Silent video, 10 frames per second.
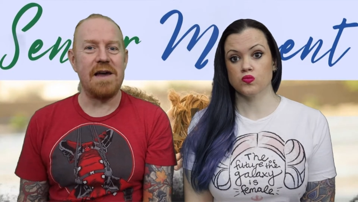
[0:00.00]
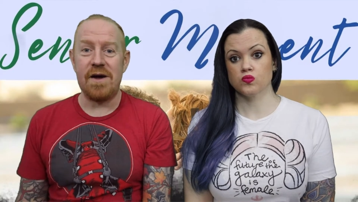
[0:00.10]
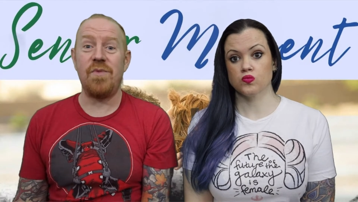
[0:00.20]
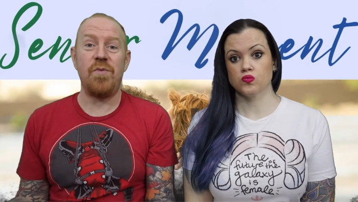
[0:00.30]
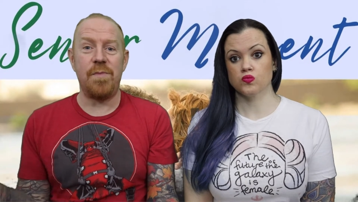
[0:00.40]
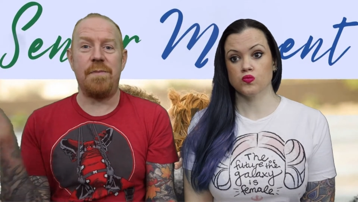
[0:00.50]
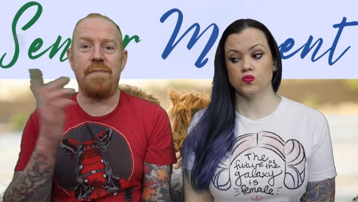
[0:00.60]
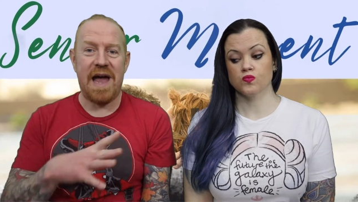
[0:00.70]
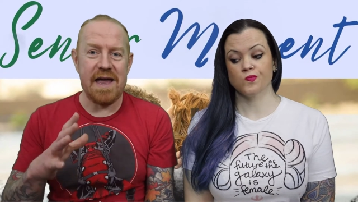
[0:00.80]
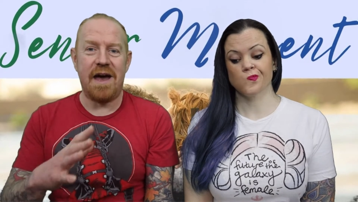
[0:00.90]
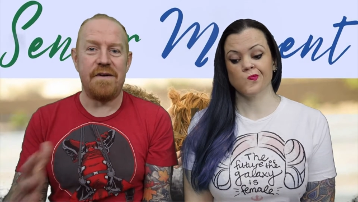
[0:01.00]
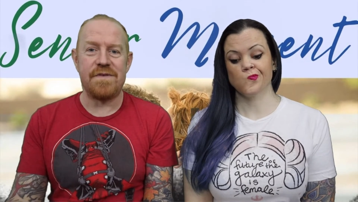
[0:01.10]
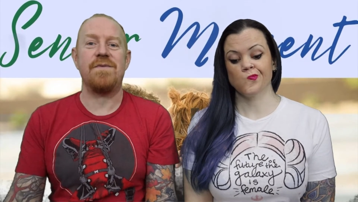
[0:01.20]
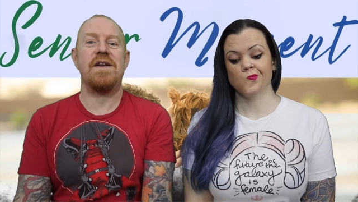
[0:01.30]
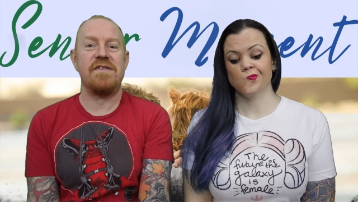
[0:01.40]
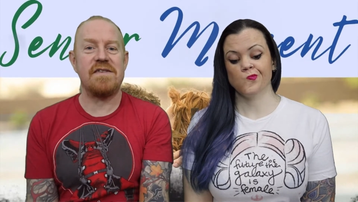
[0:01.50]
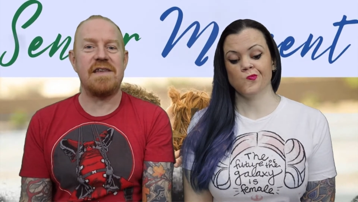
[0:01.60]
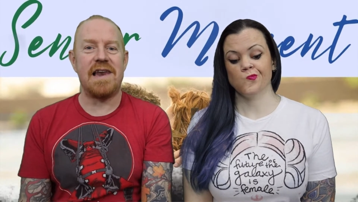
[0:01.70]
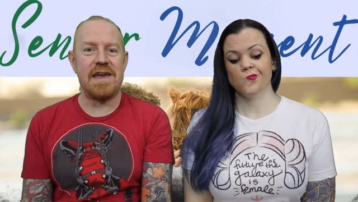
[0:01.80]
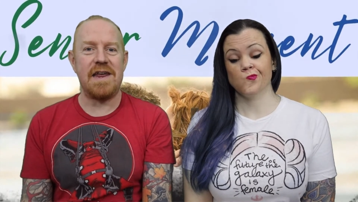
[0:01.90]
Speaker 1: and we will be back afterwards
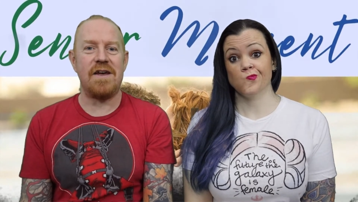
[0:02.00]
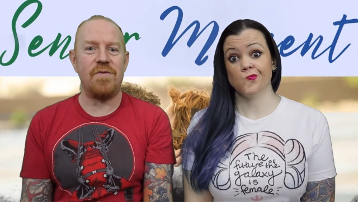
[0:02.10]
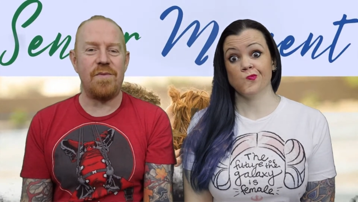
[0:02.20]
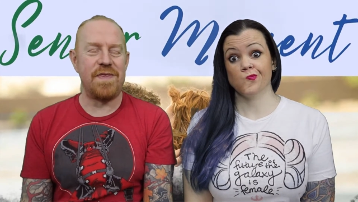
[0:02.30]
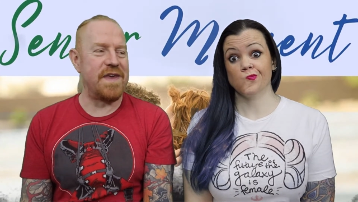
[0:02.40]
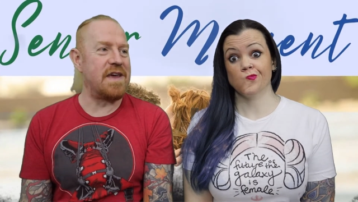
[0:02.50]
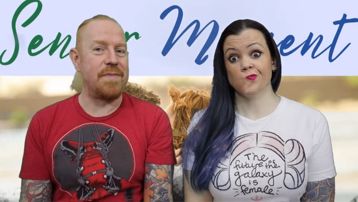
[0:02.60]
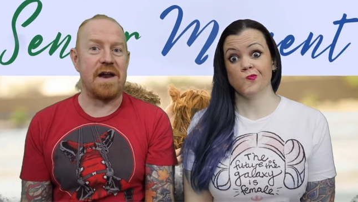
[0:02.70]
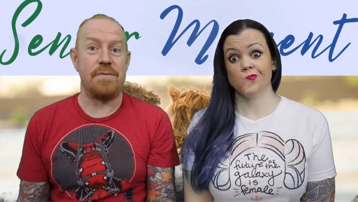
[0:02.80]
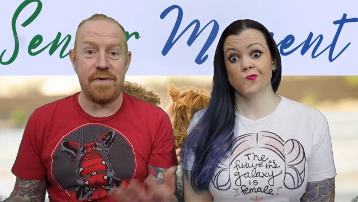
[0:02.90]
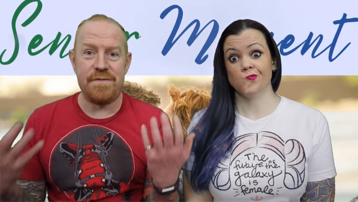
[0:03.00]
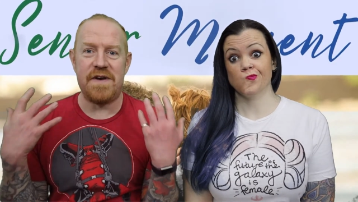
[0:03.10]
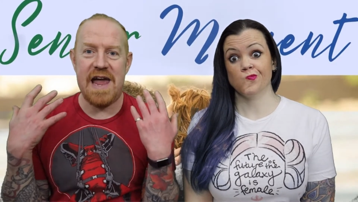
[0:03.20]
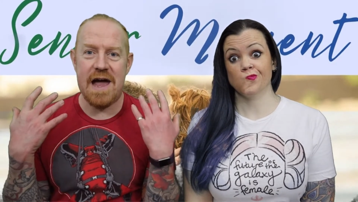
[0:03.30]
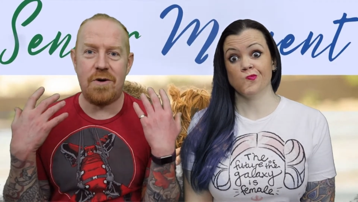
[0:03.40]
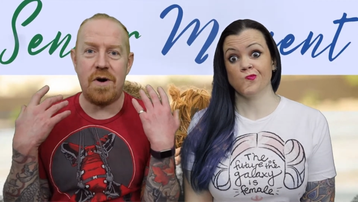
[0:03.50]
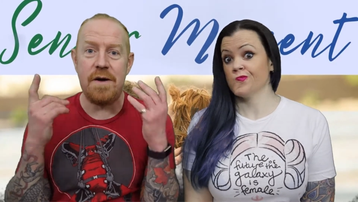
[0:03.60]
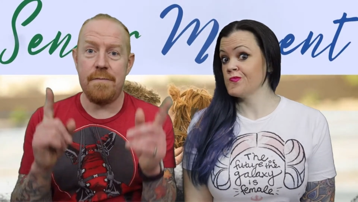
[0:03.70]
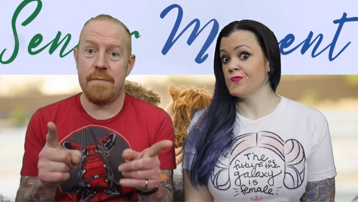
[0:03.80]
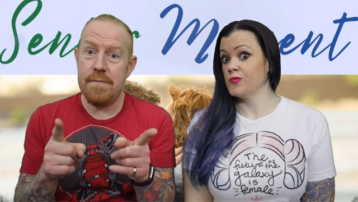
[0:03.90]
to let you know what we think about it. But for
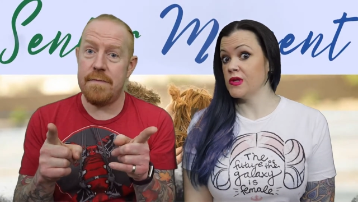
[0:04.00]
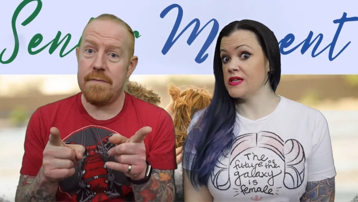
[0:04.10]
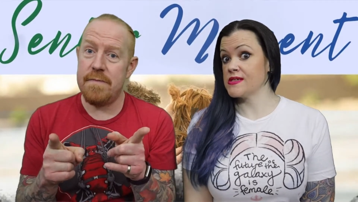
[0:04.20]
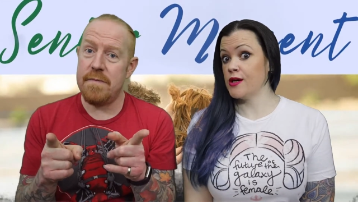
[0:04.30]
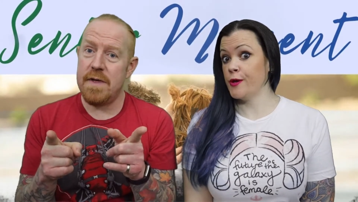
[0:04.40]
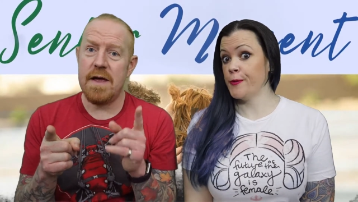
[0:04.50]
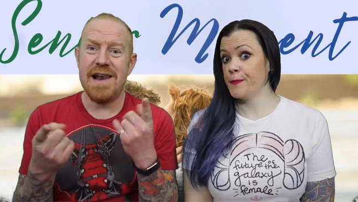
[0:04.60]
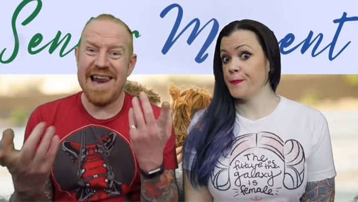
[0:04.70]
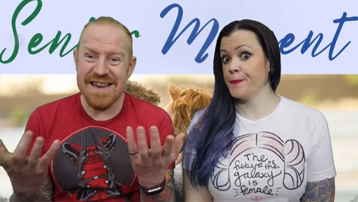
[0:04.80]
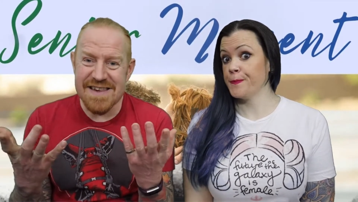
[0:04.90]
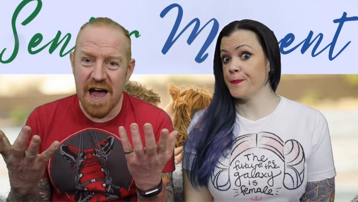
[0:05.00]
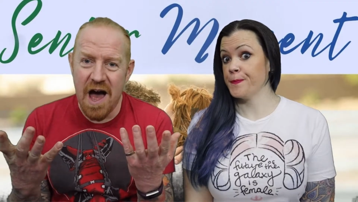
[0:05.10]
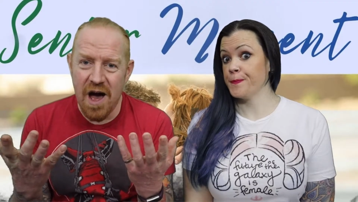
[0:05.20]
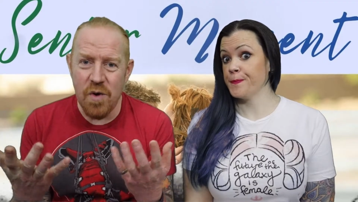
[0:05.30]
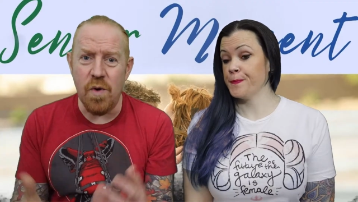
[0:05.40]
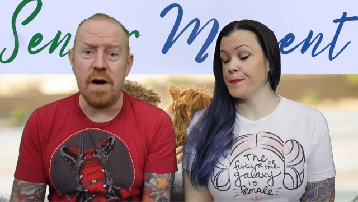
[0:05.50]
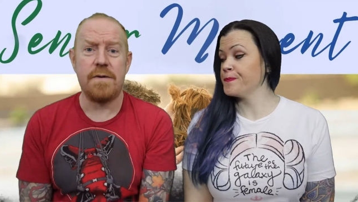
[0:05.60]
now, let's go. Let's go.